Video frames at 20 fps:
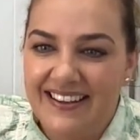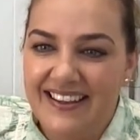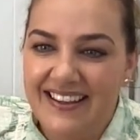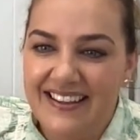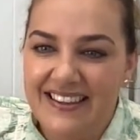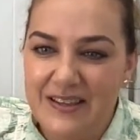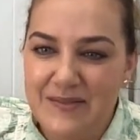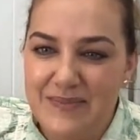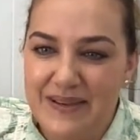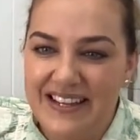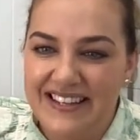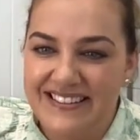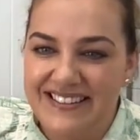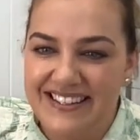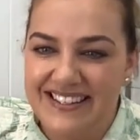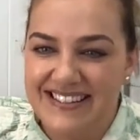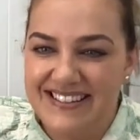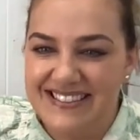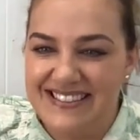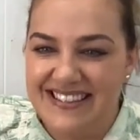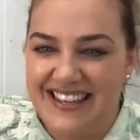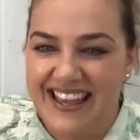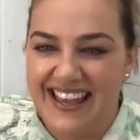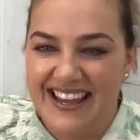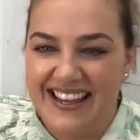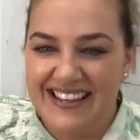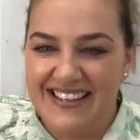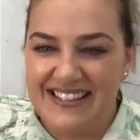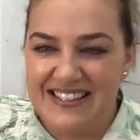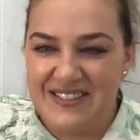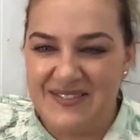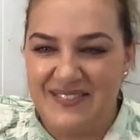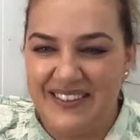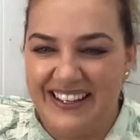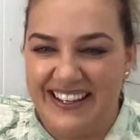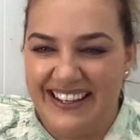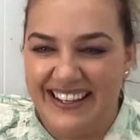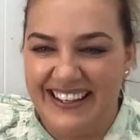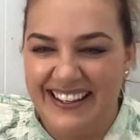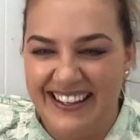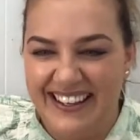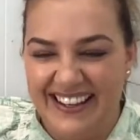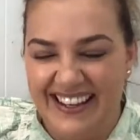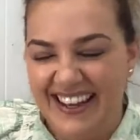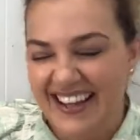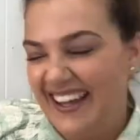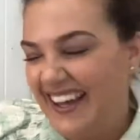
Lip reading: The pigeon scares me.